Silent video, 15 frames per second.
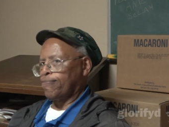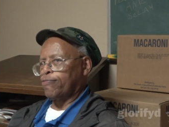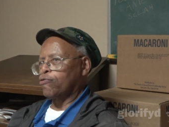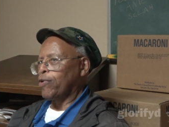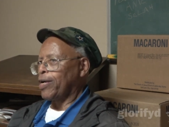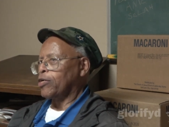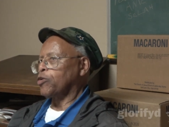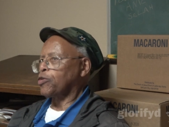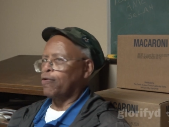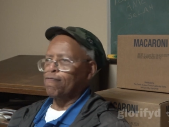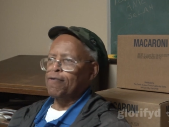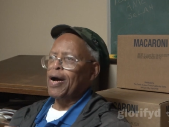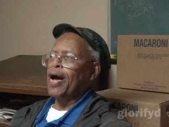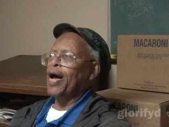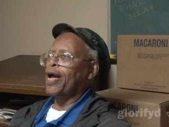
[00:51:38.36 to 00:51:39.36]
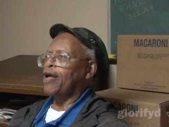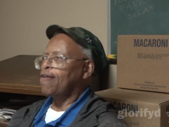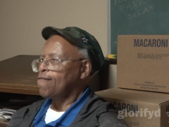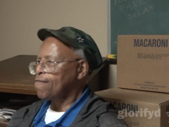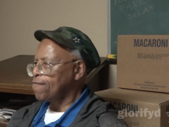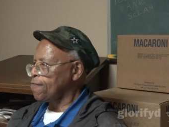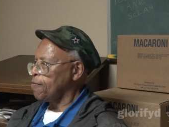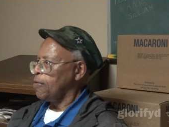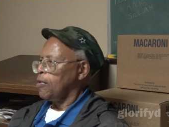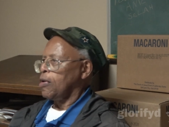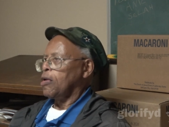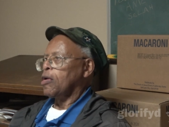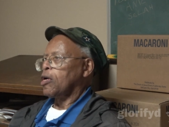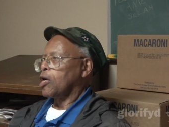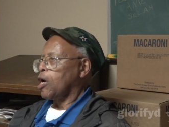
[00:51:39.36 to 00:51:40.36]
trying to survive,
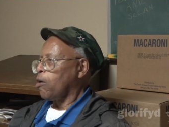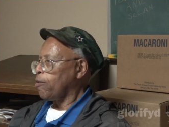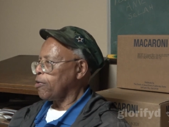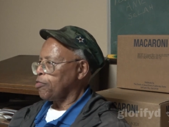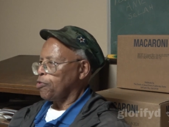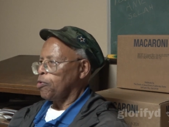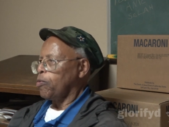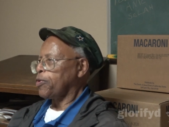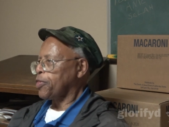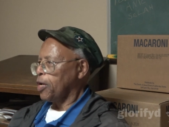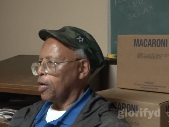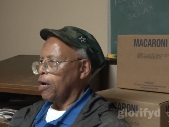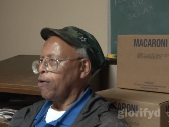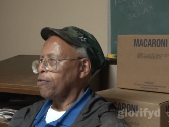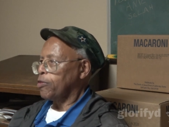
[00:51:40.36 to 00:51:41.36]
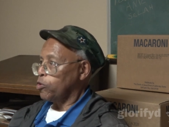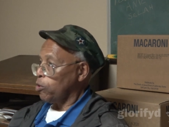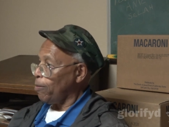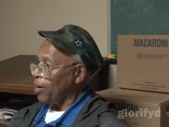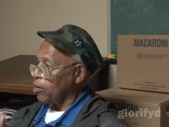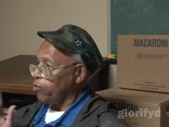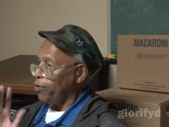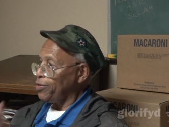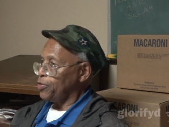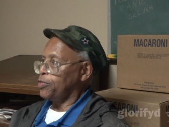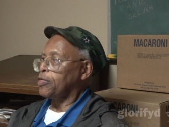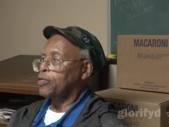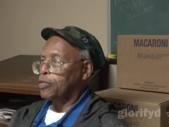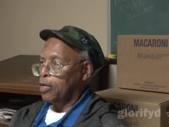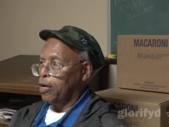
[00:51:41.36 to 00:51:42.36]
going through what they're going. Talking about
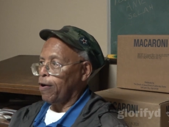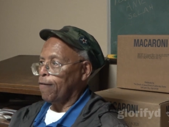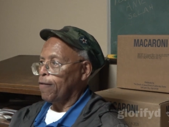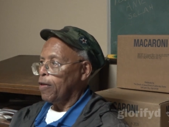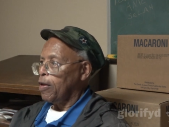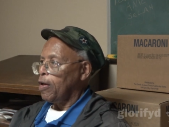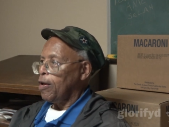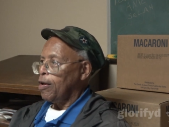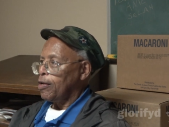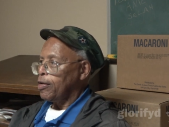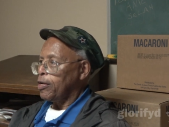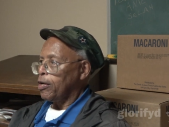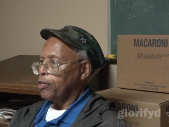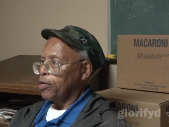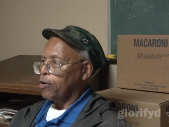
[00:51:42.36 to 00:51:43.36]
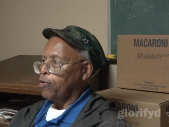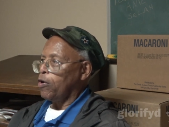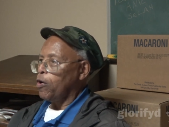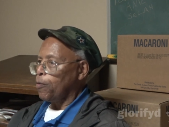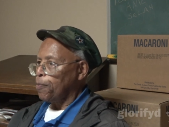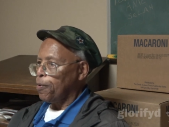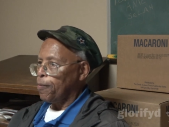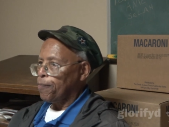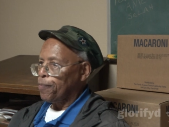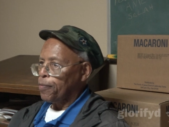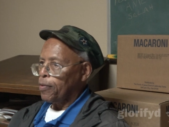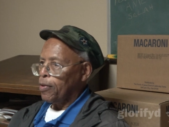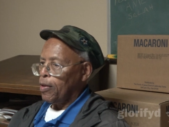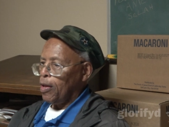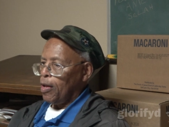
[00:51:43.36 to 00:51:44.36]
Christians here. The other group
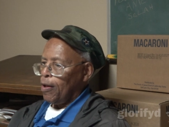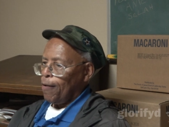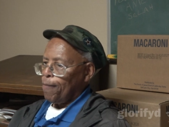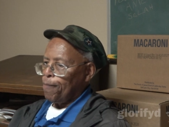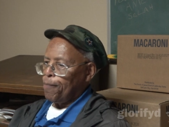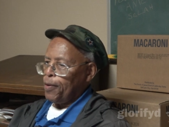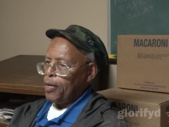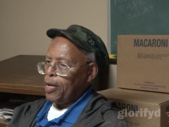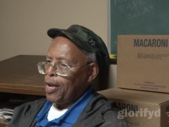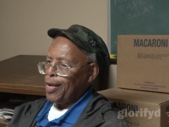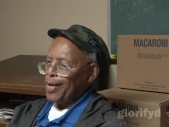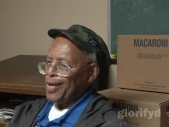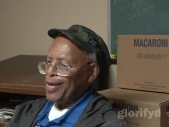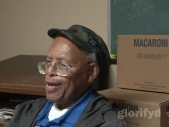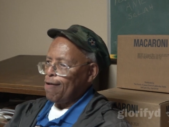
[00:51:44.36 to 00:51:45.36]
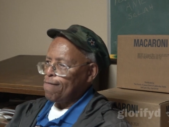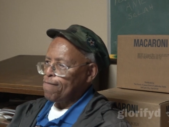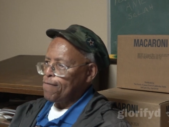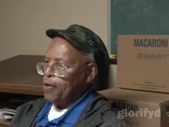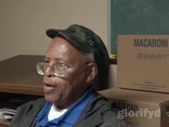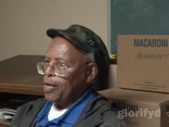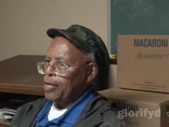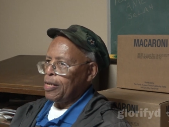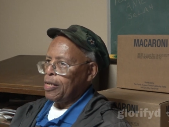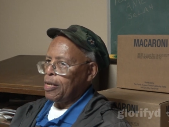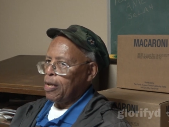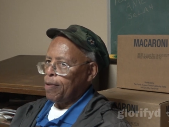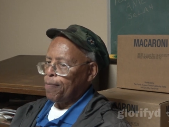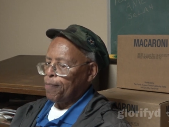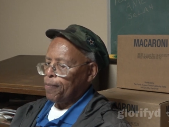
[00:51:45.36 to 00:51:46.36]
being
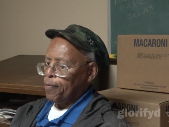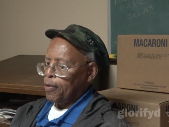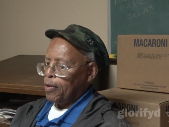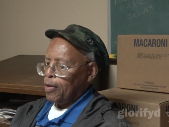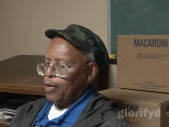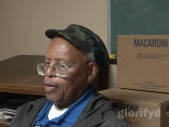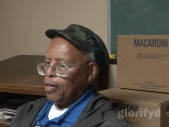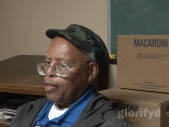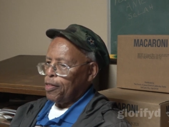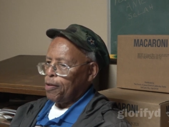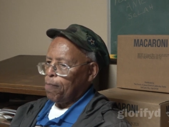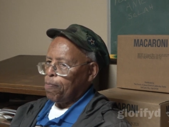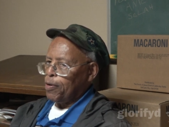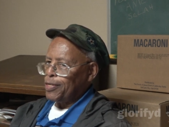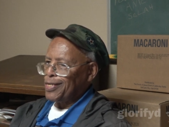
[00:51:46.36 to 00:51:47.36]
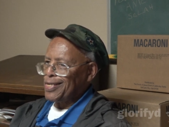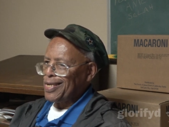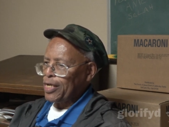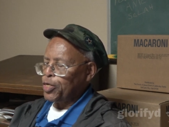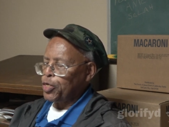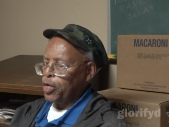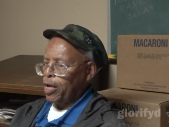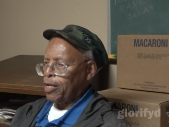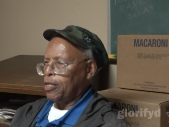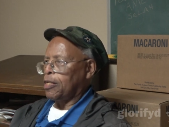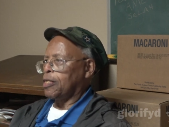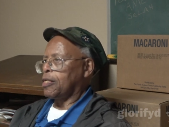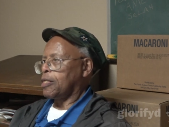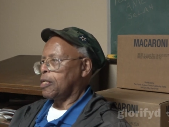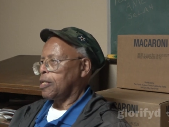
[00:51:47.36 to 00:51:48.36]
given the
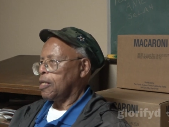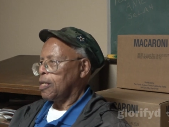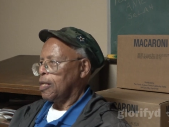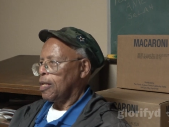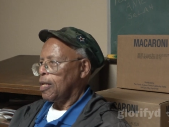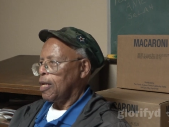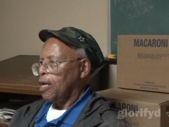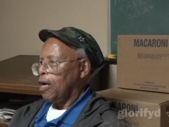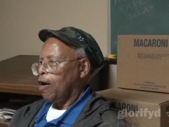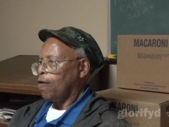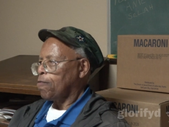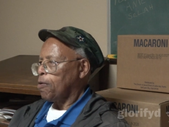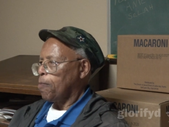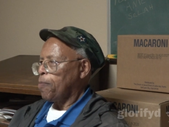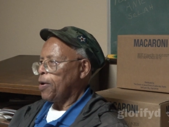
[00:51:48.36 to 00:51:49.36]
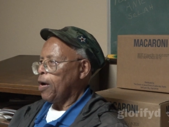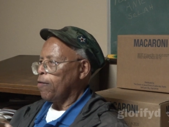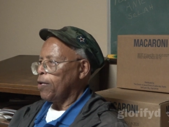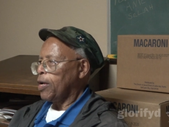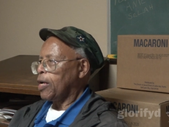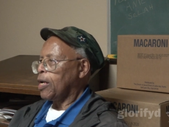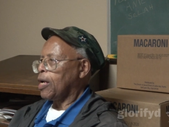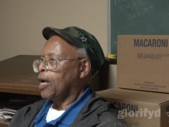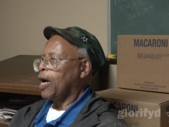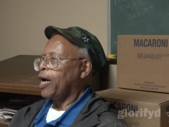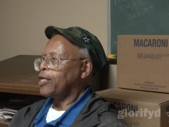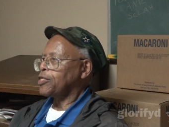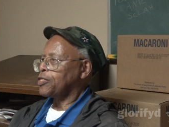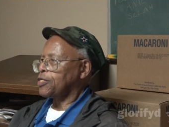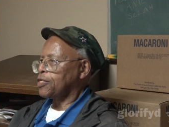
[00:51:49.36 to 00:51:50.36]
positions of preparing
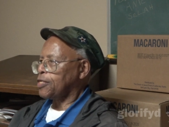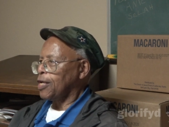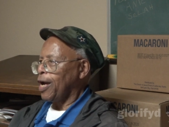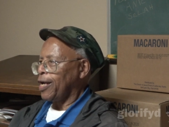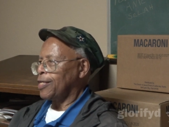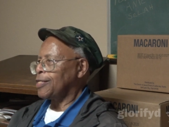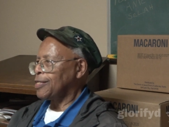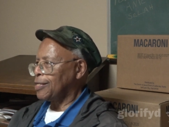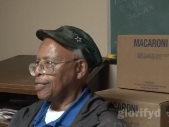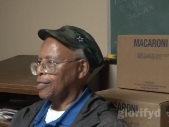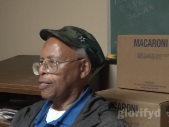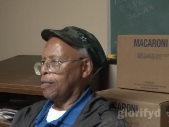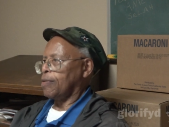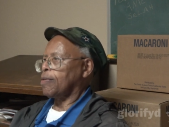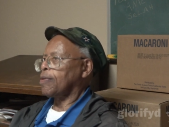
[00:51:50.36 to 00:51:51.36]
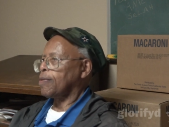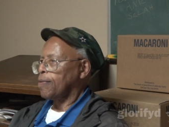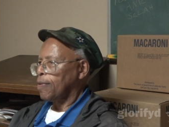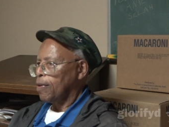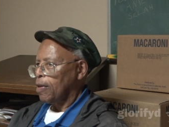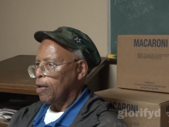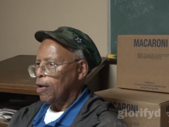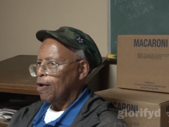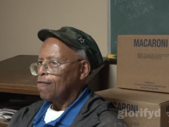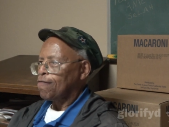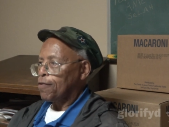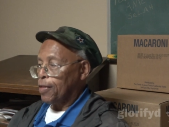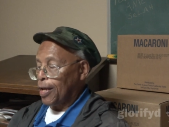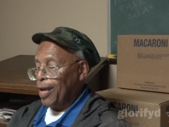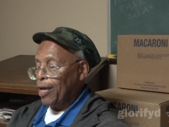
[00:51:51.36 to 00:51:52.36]
God's sons
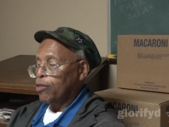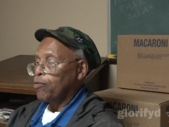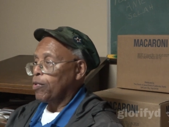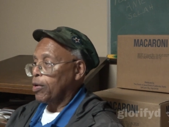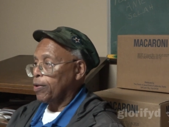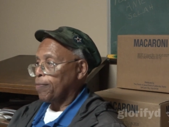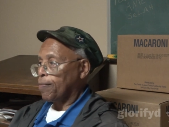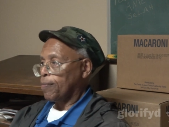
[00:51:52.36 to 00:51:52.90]
for the gathering.